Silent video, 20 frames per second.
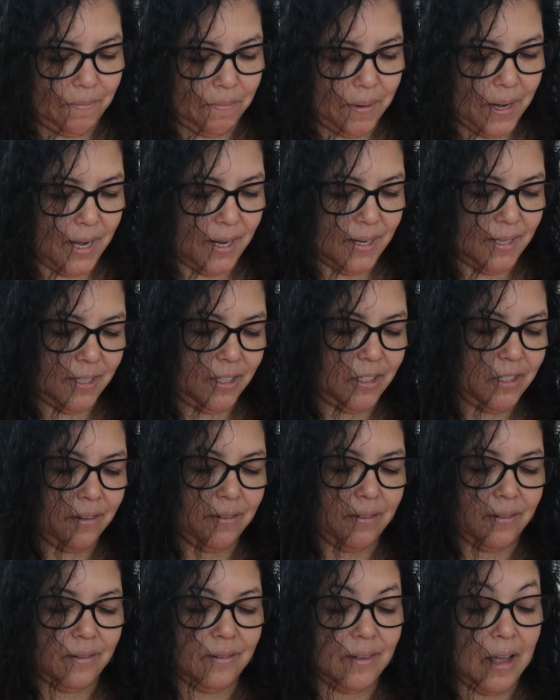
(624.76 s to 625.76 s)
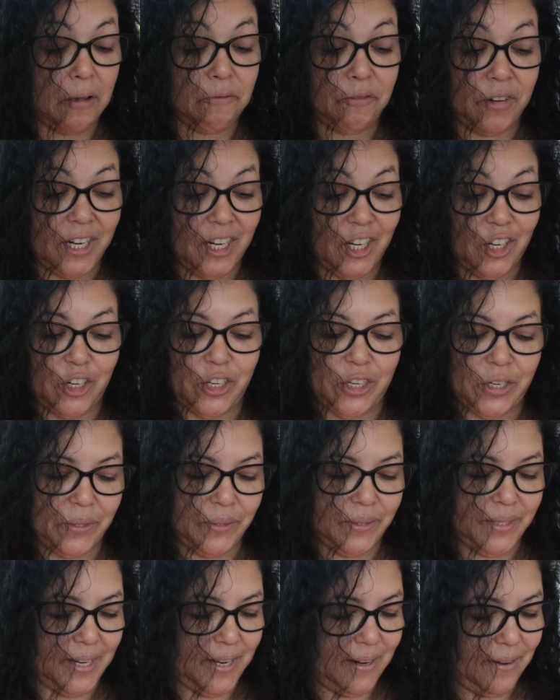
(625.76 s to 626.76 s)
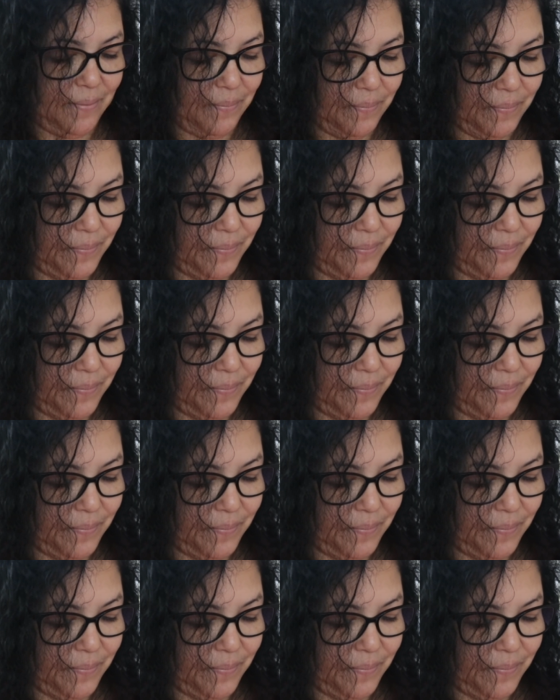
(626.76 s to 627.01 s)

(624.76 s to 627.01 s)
in the box until I'm ready to use it.